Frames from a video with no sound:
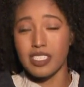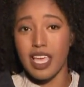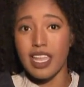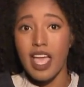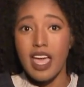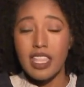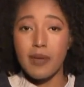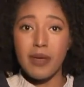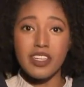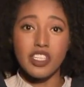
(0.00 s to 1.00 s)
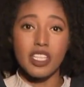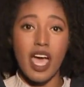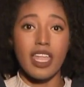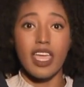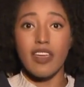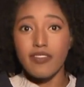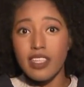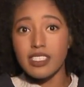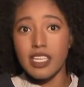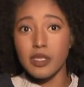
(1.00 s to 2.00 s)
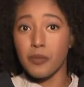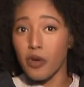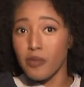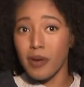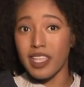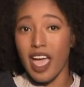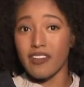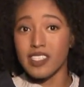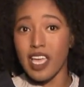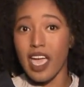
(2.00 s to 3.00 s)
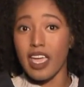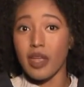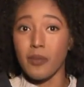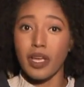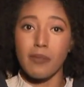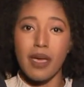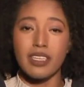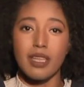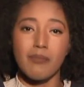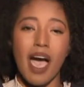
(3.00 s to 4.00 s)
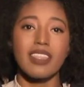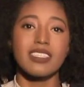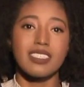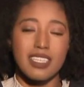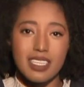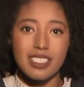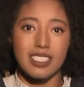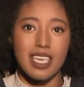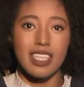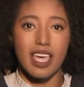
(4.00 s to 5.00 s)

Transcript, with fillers: and they mentioned that if this is approved by the FDA and recommended by the CDC,